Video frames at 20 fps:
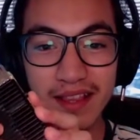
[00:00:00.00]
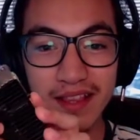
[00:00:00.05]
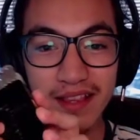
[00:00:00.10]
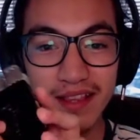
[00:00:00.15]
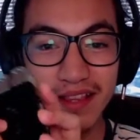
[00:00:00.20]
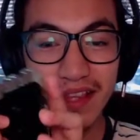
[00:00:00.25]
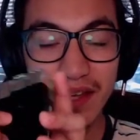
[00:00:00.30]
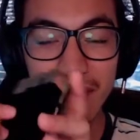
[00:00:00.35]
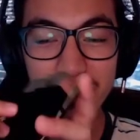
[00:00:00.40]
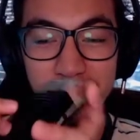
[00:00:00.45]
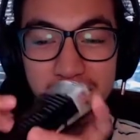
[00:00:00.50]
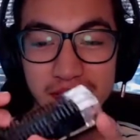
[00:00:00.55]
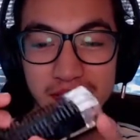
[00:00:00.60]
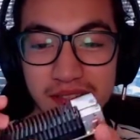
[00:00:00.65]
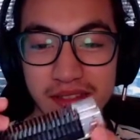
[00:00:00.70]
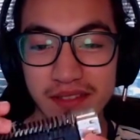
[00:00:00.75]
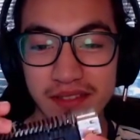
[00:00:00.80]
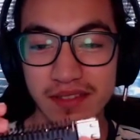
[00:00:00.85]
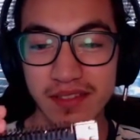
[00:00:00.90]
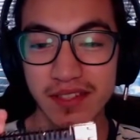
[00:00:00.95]
they would
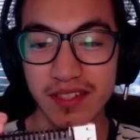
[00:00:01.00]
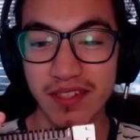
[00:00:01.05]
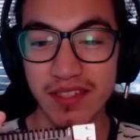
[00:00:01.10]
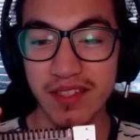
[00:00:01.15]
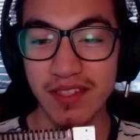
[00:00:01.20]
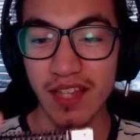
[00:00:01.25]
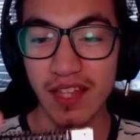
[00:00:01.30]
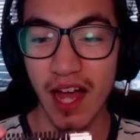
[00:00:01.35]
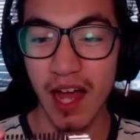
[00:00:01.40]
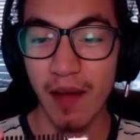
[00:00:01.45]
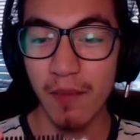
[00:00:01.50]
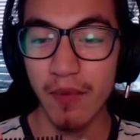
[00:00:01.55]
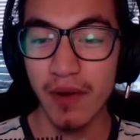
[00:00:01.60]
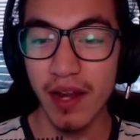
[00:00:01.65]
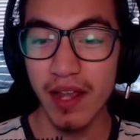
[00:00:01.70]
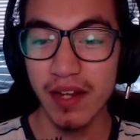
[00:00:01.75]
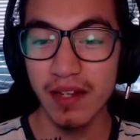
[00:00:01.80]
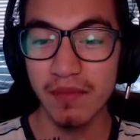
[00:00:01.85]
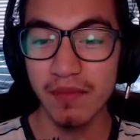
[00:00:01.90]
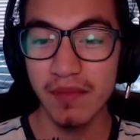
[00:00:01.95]
just stop
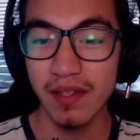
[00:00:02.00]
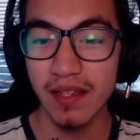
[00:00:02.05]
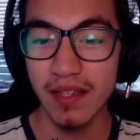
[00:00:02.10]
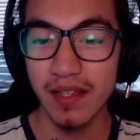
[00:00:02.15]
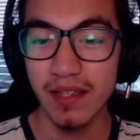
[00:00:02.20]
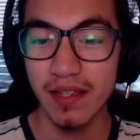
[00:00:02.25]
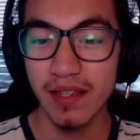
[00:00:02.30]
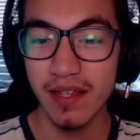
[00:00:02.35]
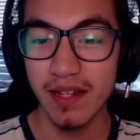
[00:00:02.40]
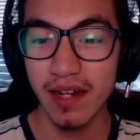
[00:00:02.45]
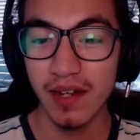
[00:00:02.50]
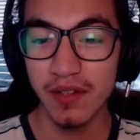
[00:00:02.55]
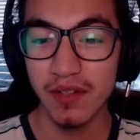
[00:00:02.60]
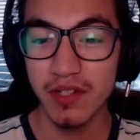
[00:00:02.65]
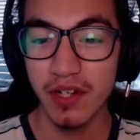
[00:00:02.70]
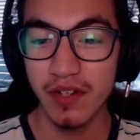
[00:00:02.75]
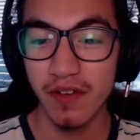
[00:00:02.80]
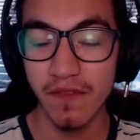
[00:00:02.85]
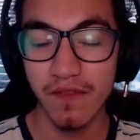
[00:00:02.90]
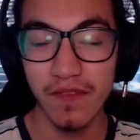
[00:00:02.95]
randomly, and I would
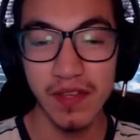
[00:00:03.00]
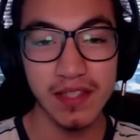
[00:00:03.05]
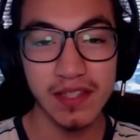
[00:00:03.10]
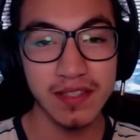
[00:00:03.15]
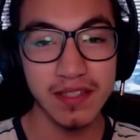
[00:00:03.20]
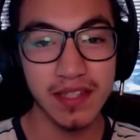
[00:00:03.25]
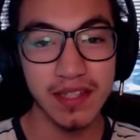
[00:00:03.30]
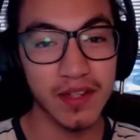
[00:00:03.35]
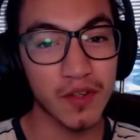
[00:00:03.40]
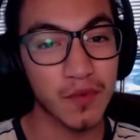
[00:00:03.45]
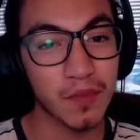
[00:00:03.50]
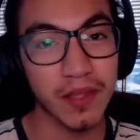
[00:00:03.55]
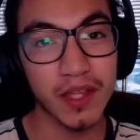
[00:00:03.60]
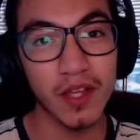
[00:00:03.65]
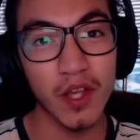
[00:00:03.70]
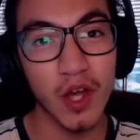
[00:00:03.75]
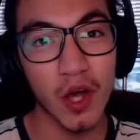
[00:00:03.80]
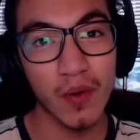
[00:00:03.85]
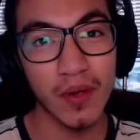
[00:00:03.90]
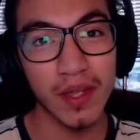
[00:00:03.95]
try to fix it. It would be
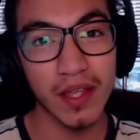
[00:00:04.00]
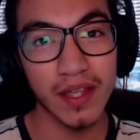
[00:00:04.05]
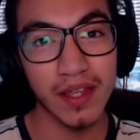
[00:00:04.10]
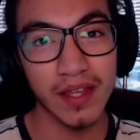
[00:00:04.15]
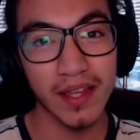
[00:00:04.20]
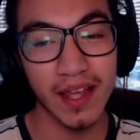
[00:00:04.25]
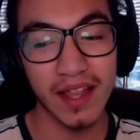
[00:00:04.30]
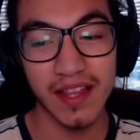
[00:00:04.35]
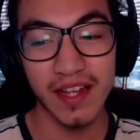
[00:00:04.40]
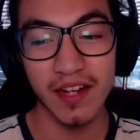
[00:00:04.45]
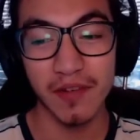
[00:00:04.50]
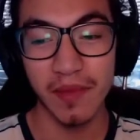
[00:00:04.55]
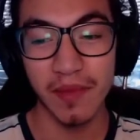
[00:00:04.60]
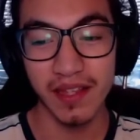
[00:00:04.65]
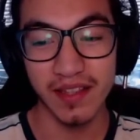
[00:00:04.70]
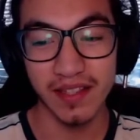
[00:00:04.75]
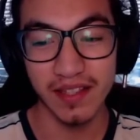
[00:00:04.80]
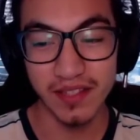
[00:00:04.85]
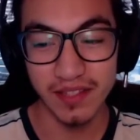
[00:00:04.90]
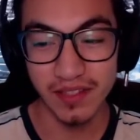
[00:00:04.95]
going, and then it'd
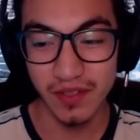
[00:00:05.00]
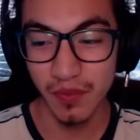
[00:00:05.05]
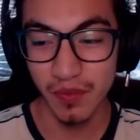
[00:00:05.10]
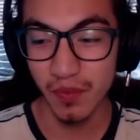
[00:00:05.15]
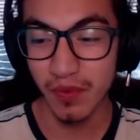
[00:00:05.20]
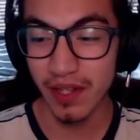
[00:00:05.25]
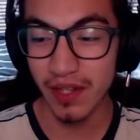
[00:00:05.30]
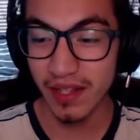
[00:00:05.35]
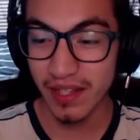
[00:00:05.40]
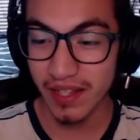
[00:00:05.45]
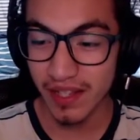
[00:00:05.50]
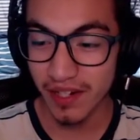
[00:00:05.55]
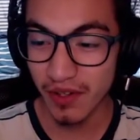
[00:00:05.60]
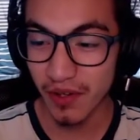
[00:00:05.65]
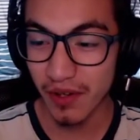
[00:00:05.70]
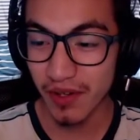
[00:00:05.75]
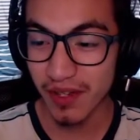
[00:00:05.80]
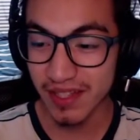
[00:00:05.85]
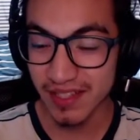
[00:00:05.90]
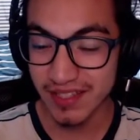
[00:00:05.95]
make this really
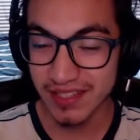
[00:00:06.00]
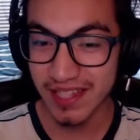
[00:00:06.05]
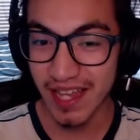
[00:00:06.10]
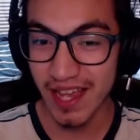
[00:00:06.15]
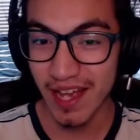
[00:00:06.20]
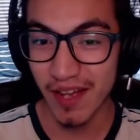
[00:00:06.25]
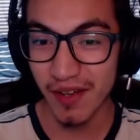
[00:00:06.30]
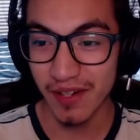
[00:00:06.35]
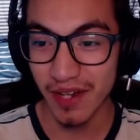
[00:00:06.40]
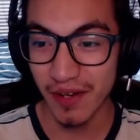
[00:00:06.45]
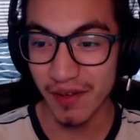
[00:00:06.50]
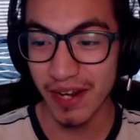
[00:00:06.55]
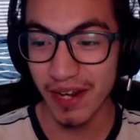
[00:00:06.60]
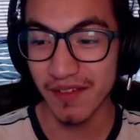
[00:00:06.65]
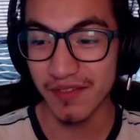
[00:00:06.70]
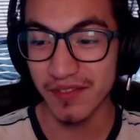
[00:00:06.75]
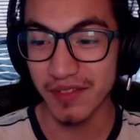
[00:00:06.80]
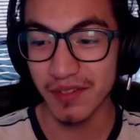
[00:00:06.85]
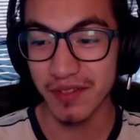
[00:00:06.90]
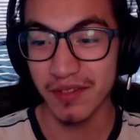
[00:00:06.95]
annoying sound I would
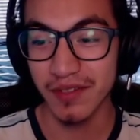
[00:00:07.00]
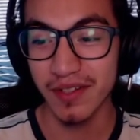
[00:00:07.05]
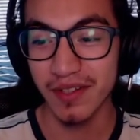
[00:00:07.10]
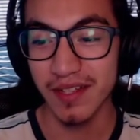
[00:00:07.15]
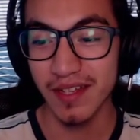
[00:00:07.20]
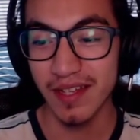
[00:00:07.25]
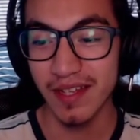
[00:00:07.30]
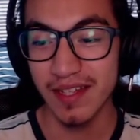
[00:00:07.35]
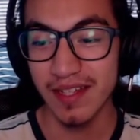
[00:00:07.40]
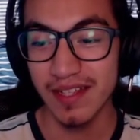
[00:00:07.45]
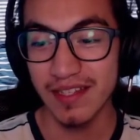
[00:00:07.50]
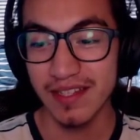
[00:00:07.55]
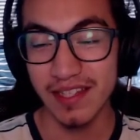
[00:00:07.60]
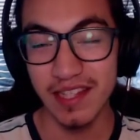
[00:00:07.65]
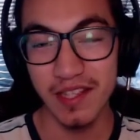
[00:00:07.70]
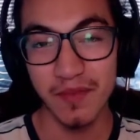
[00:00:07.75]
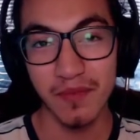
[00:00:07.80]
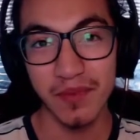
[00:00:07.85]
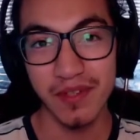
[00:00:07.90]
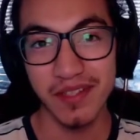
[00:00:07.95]
have to
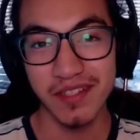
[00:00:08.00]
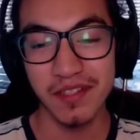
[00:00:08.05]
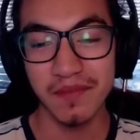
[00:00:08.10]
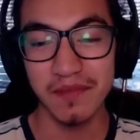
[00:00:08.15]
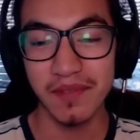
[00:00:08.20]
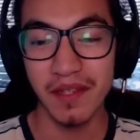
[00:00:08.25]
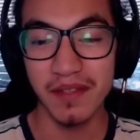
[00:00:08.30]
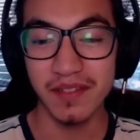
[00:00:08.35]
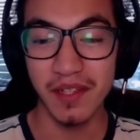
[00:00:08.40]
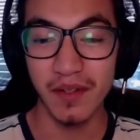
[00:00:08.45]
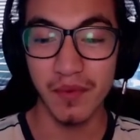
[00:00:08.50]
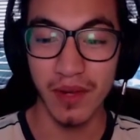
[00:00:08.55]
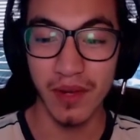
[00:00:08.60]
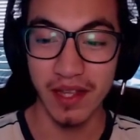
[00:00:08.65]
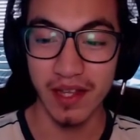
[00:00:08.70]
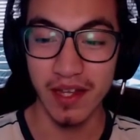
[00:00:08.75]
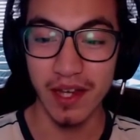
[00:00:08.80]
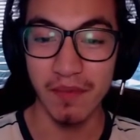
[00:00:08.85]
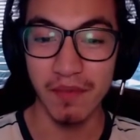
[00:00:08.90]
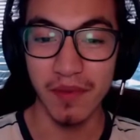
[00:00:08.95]
sleep with. Sometimes I'd
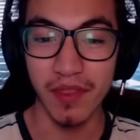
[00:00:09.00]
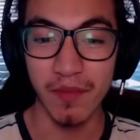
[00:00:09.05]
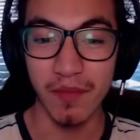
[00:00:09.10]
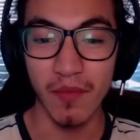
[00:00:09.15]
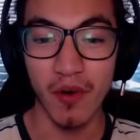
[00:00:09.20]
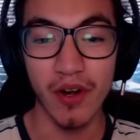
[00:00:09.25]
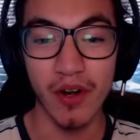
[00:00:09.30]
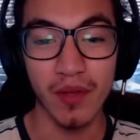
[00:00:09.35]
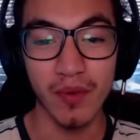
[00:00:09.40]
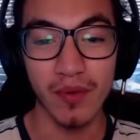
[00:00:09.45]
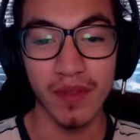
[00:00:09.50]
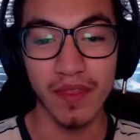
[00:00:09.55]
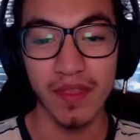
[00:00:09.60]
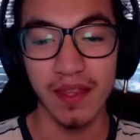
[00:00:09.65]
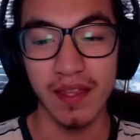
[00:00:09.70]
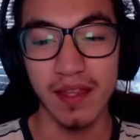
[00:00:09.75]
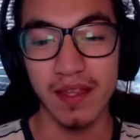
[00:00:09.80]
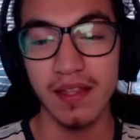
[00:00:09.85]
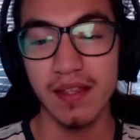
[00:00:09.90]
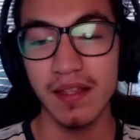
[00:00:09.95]
wake up in the morning with
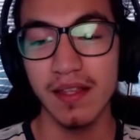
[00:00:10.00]
it,